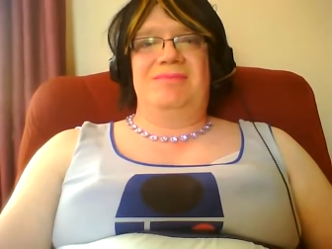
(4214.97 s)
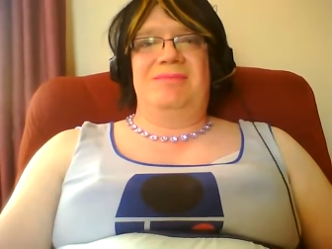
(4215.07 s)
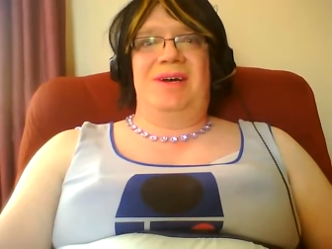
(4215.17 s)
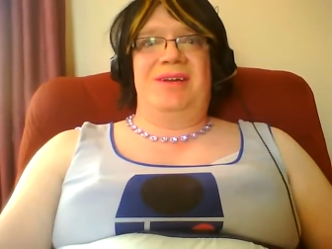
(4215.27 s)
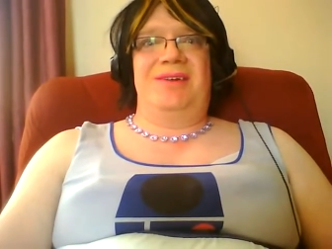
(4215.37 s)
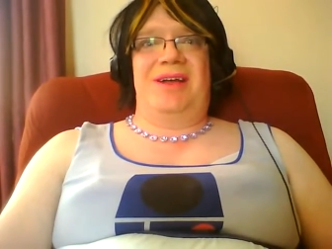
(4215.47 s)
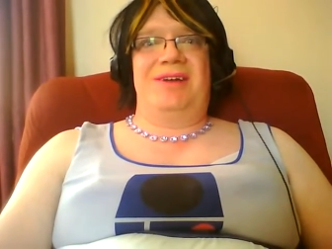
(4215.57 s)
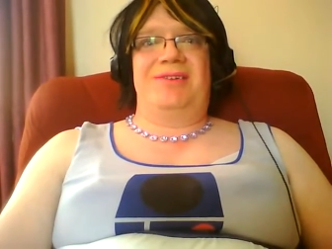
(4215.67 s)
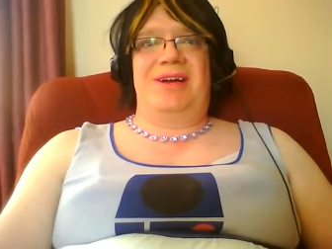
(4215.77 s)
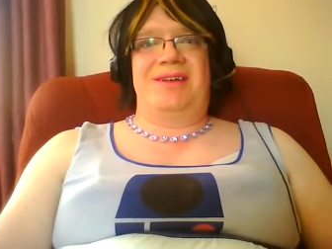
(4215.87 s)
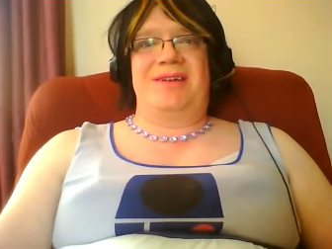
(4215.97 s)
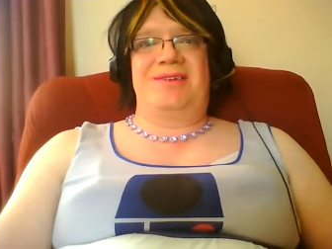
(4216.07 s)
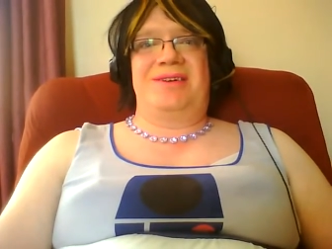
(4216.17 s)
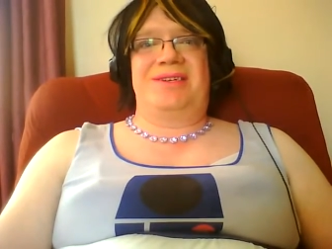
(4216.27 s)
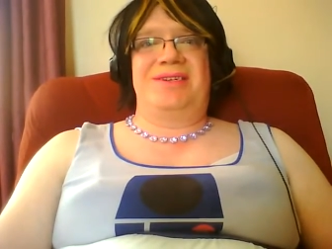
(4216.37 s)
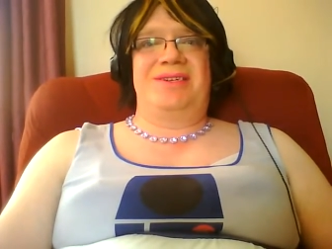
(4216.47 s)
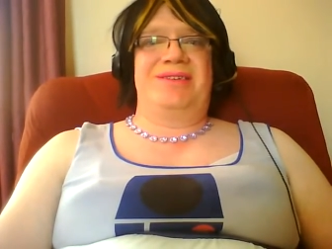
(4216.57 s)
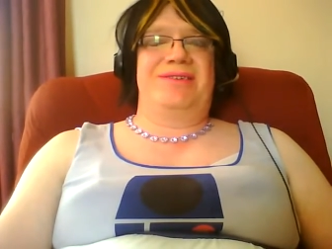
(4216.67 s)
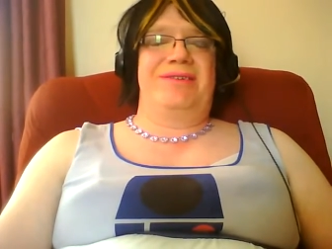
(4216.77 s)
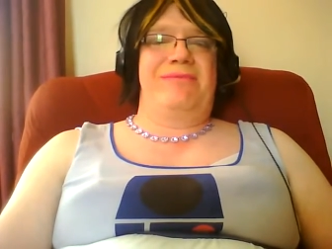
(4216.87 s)
I do like dress, dresses,
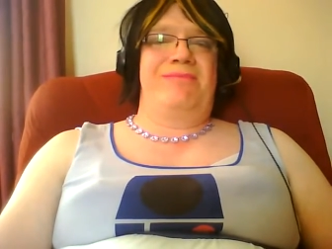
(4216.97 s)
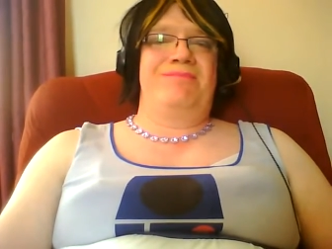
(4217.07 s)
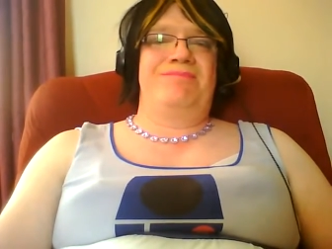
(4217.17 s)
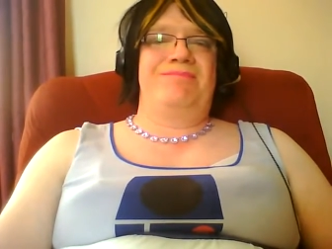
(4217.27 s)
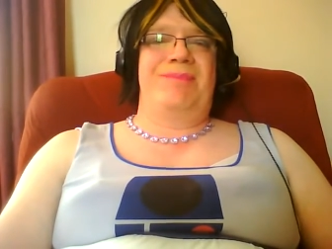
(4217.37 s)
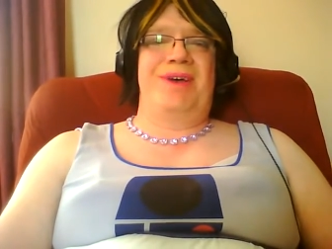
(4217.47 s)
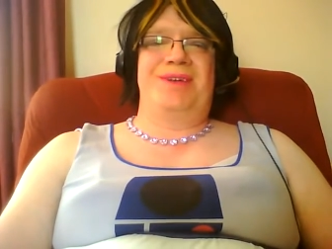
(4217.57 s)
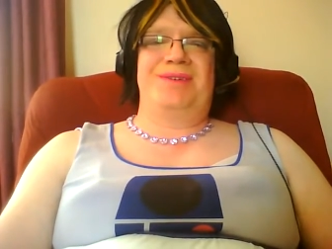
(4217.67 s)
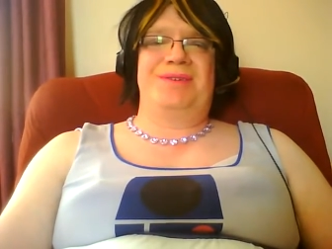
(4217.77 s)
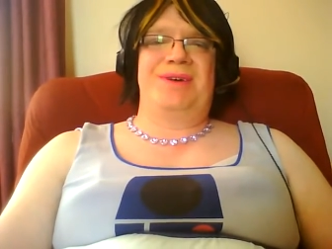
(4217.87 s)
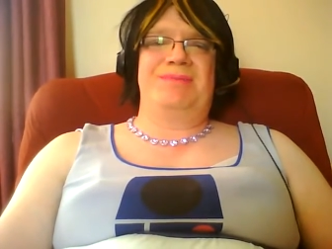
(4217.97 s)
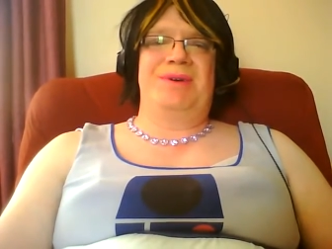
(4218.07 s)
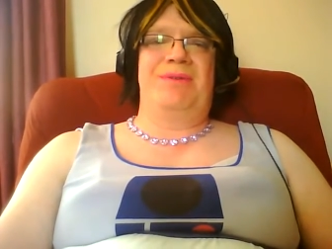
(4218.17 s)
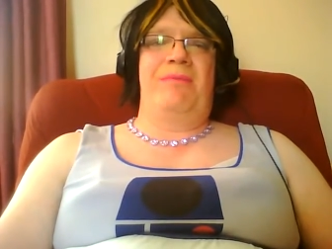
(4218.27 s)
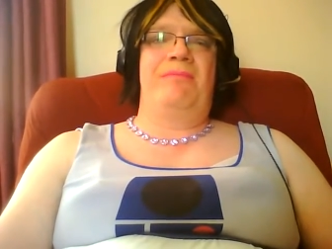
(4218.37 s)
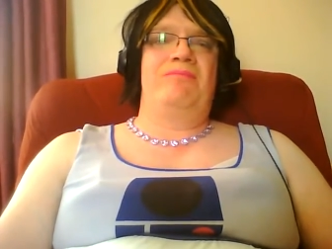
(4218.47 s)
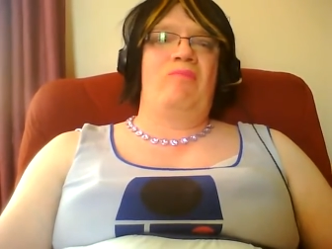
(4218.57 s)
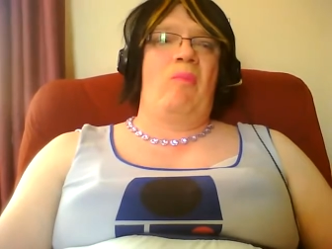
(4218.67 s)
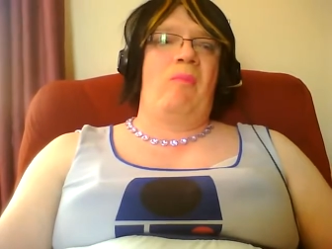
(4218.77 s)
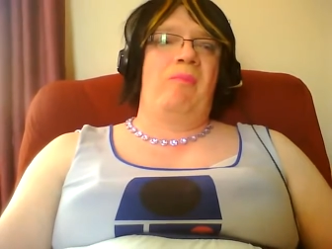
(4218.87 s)
as some know.
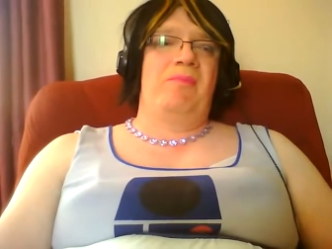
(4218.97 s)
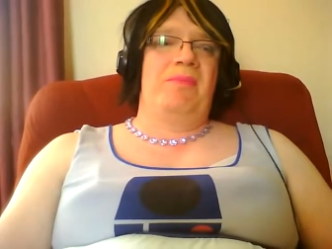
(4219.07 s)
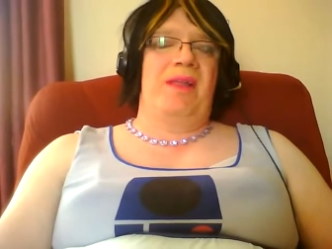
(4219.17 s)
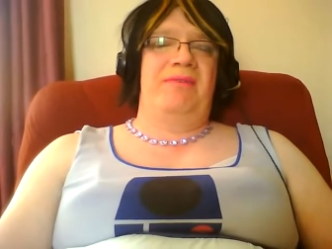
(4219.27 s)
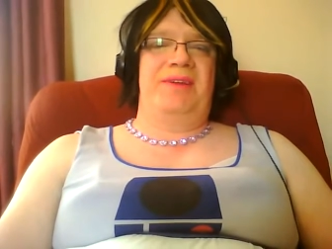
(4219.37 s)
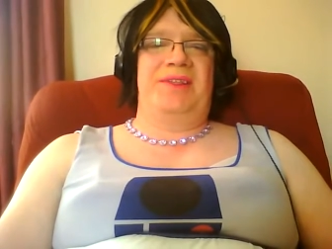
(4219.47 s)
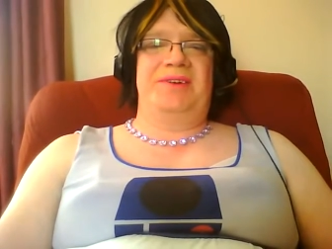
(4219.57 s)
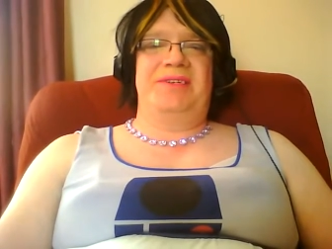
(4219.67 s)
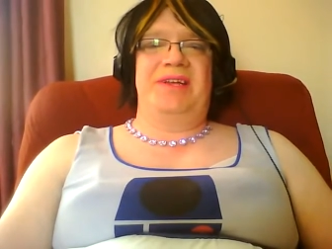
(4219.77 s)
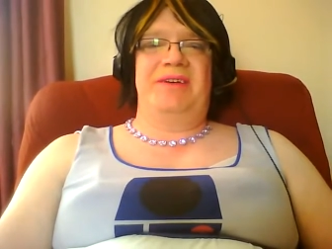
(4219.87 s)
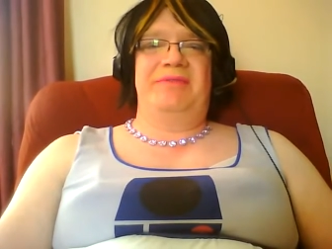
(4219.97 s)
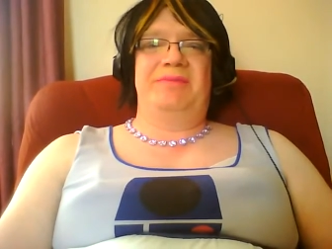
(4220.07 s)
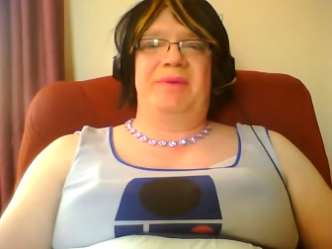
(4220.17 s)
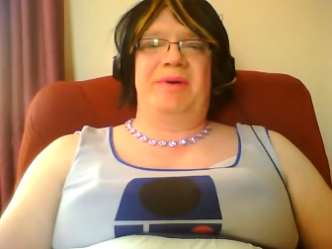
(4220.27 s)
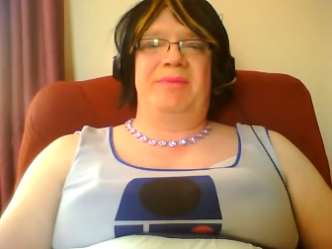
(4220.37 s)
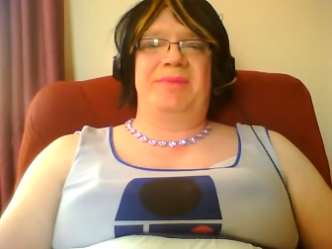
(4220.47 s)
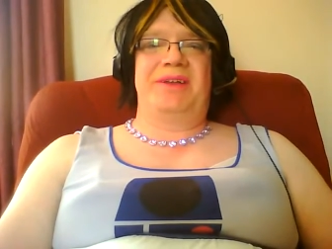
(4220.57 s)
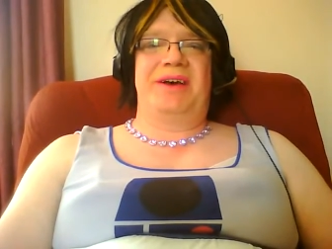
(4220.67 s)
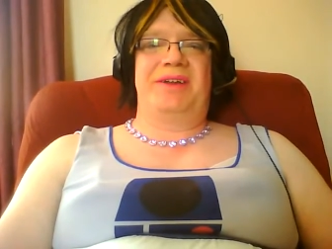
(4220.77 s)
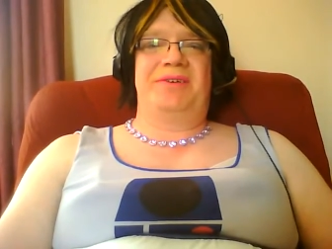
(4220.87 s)
Every Thursday when my mom's
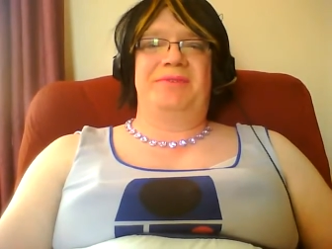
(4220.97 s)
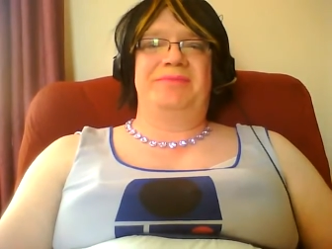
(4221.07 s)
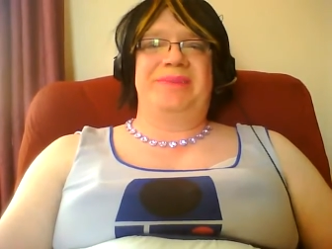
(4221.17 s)
not home,